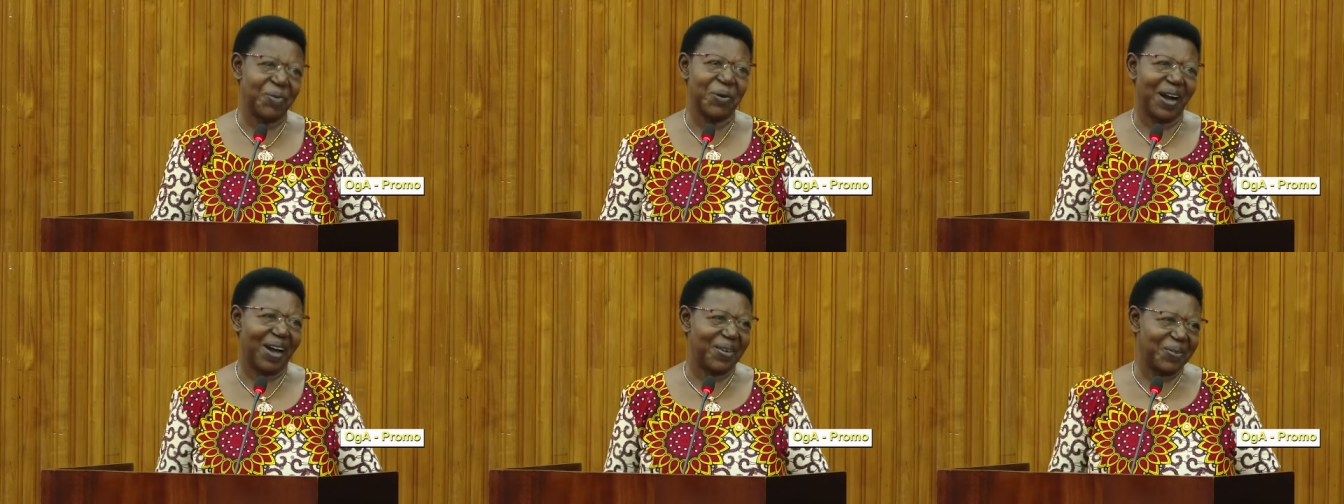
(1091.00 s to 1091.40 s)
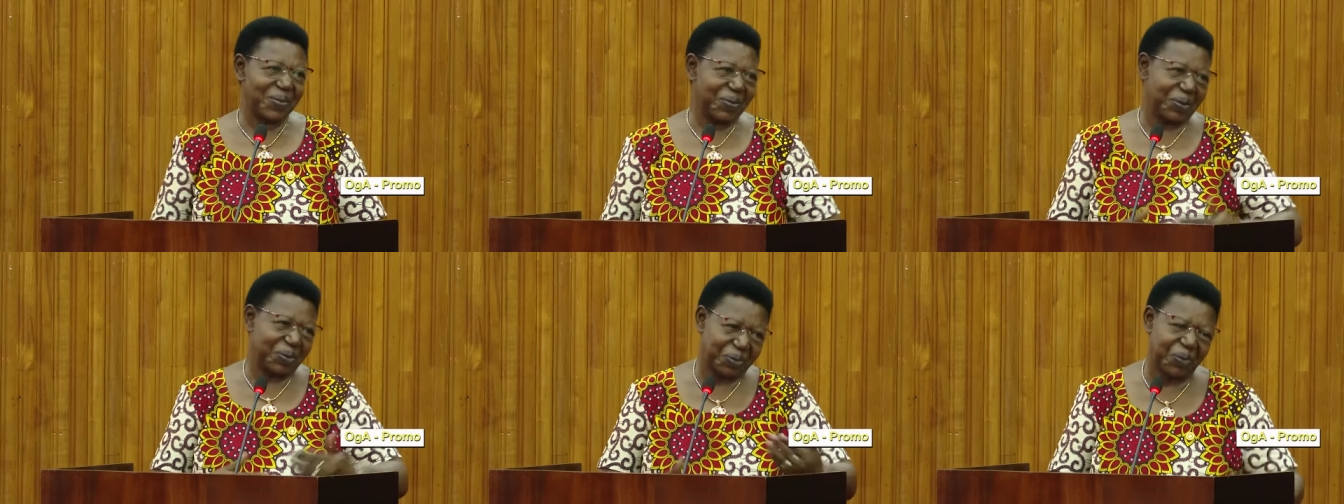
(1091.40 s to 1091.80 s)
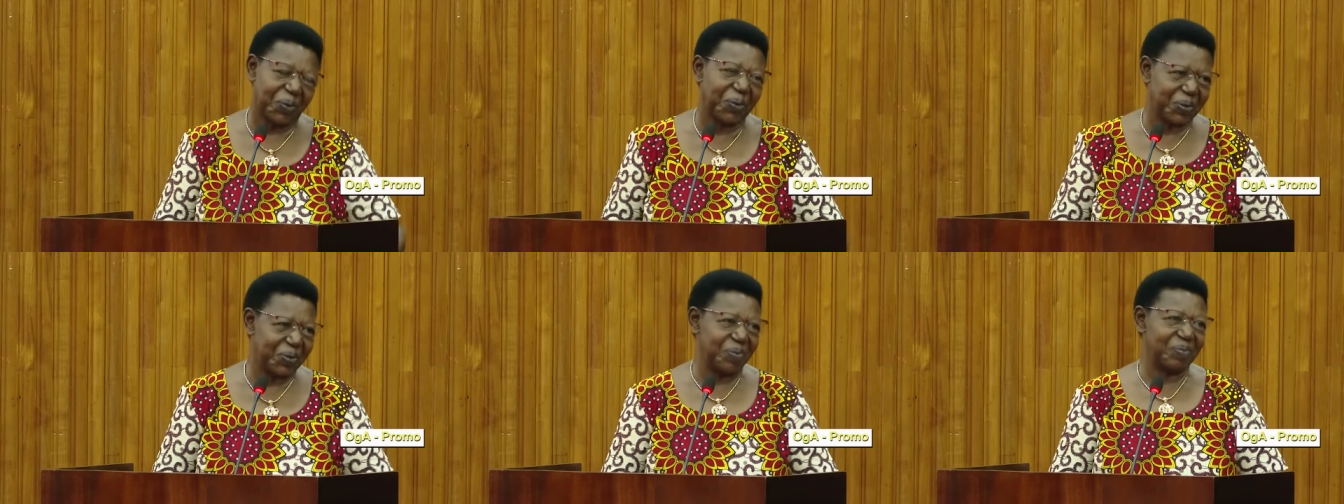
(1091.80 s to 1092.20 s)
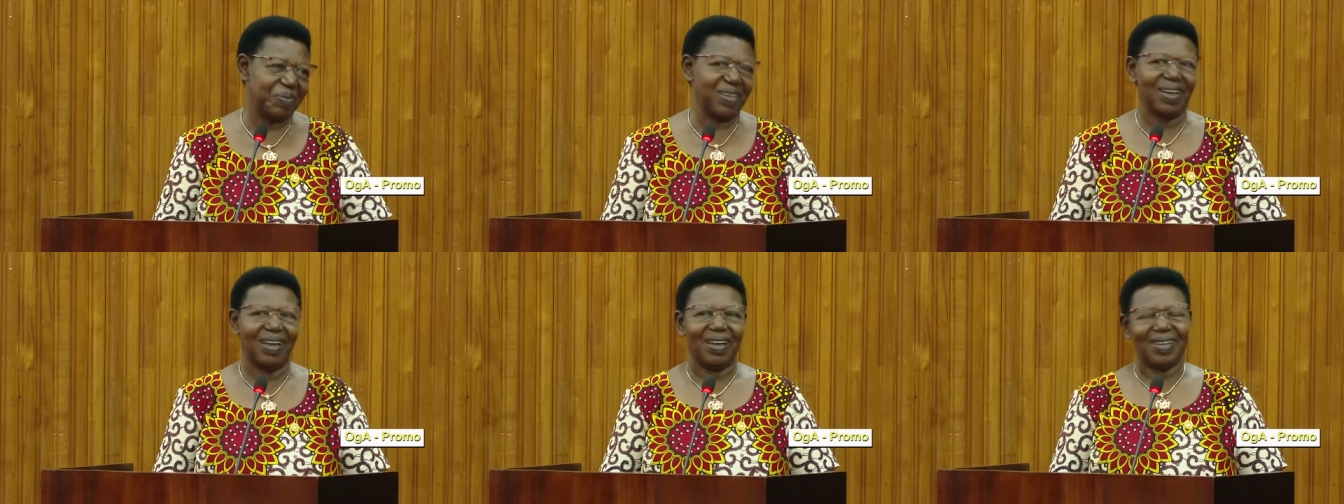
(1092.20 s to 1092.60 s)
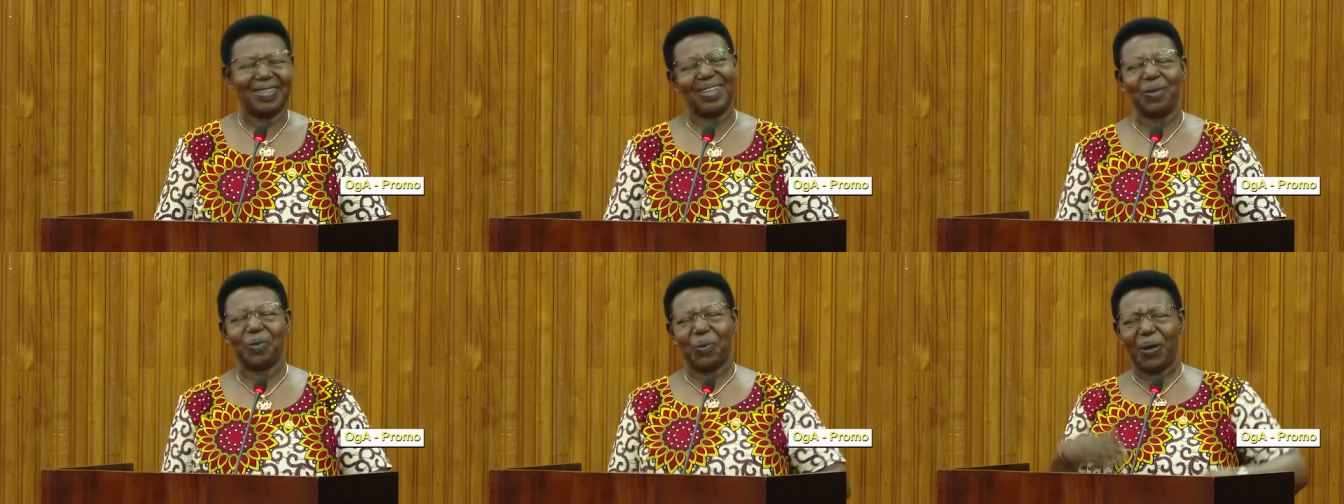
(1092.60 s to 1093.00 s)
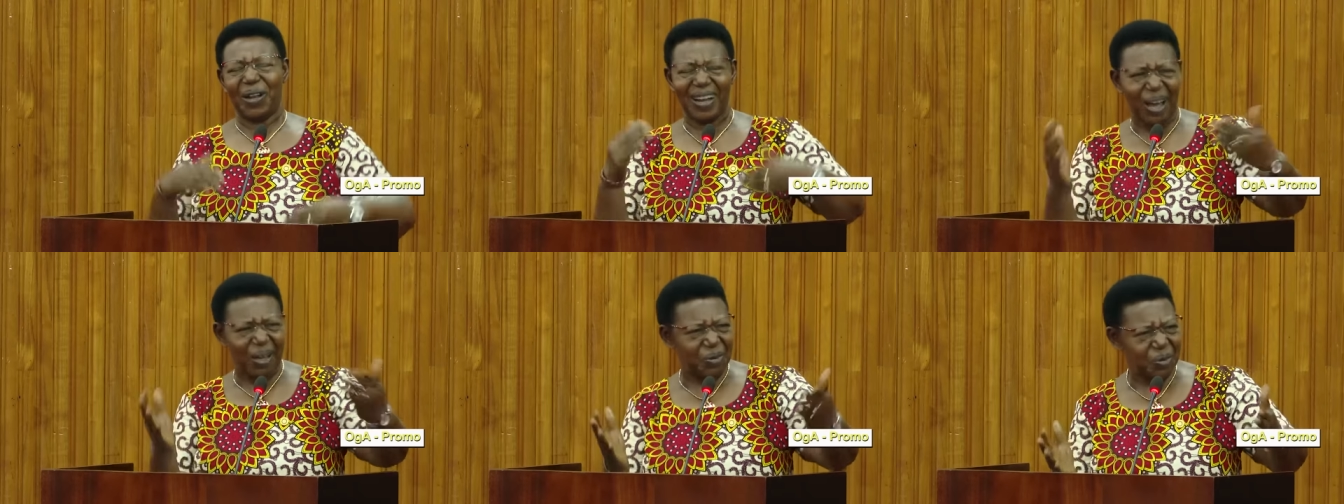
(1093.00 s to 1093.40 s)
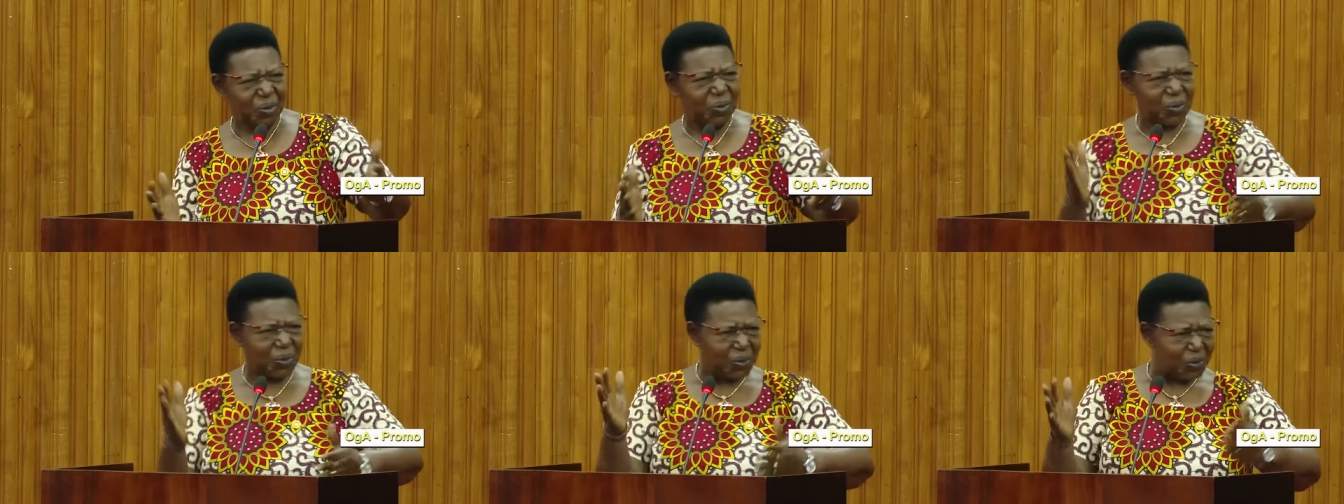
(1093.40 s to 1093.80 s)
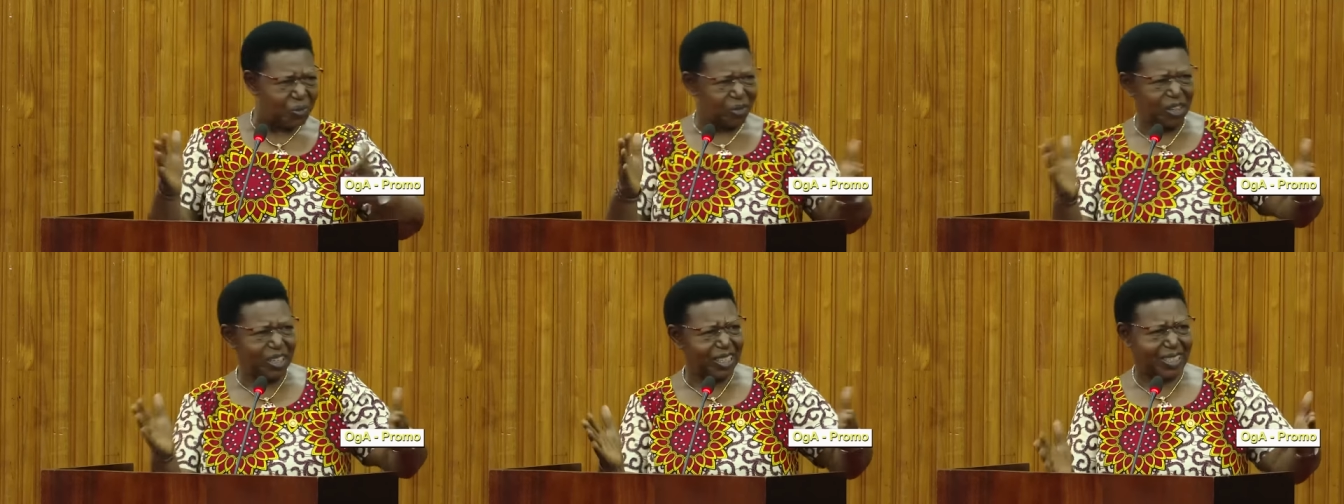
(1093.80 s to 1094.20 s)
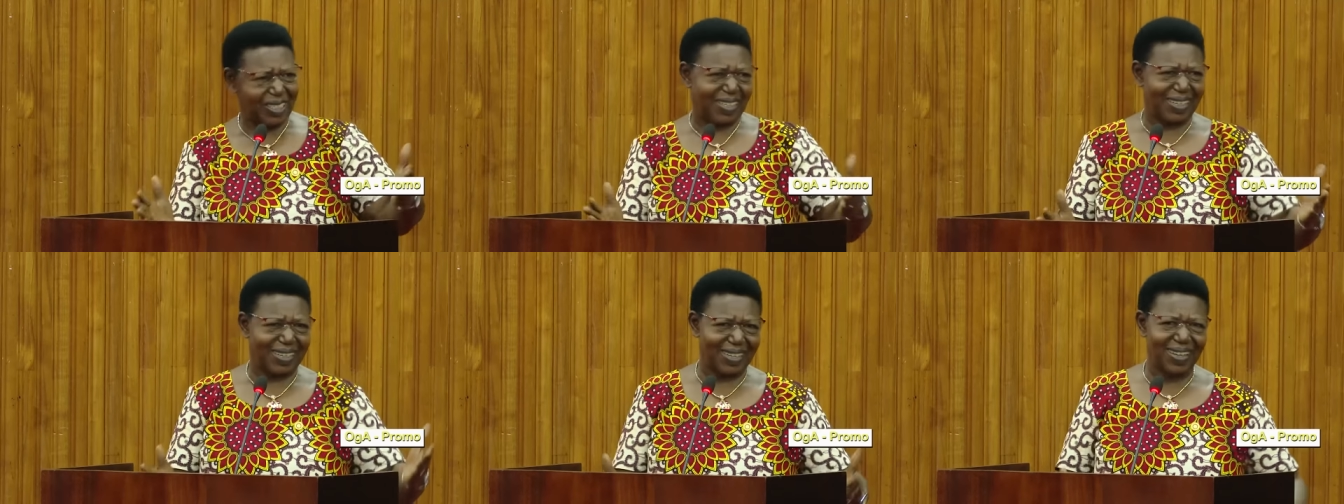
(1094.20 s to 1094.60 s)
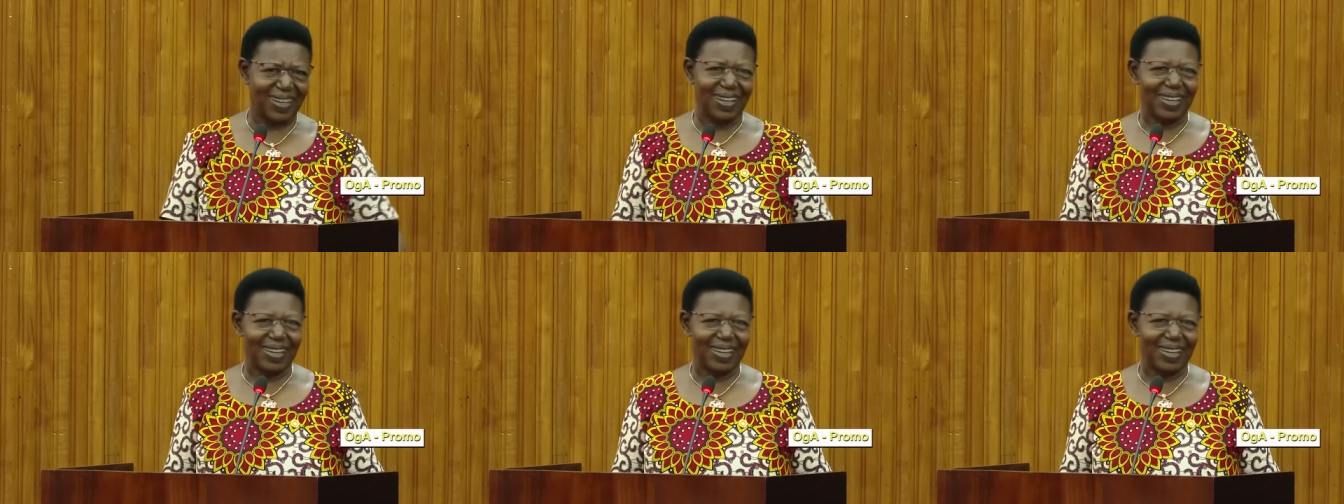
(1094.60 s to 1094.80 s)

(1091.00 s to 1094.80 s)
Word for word: Who are you? He told me. He said, When are you finishing?